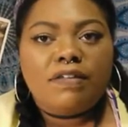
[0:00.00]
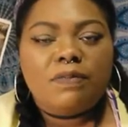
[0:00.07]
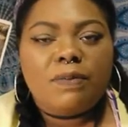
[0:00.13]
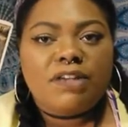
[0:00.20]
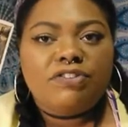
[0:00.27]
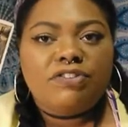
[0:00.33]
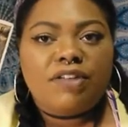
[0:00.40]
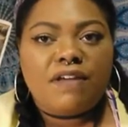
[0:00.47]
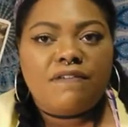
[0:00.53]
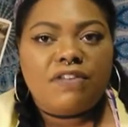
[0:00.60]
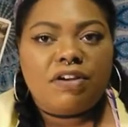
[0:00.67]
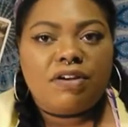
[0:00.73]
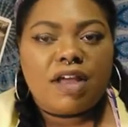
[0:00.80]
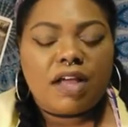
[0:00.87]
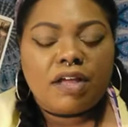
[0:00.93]
especially if
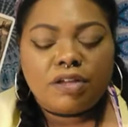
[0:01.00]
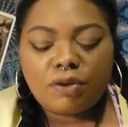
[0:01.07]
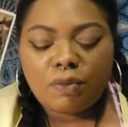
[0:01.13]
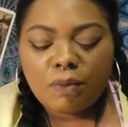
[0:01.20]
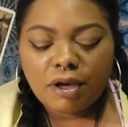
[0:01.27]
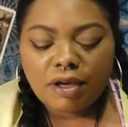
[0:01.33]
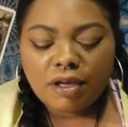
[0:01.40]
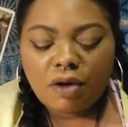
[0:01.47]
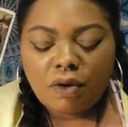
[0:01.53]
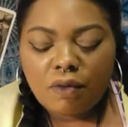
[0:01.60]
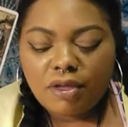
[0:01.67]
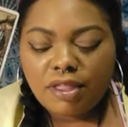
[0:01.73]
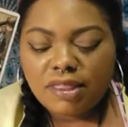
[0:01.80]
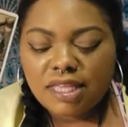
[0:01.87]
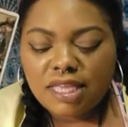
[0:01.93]
they're not going to work
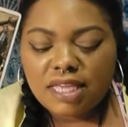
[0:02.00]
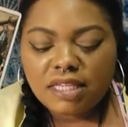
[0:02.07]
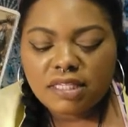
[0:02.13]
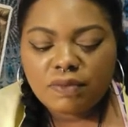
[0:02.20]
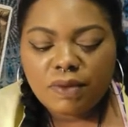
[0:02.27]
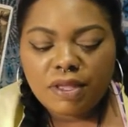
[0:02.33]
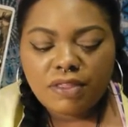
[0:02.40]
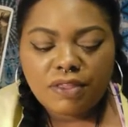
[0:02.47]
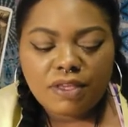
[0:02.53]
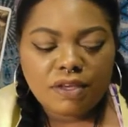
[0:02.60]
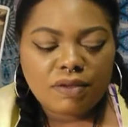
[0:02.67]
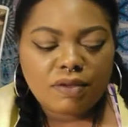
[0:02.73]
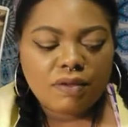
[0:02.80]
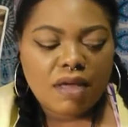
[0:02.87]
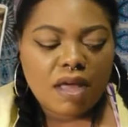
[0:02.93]
on things with
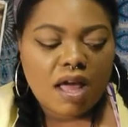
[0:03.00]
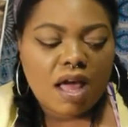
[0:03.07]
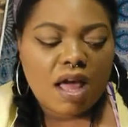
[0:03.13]
you.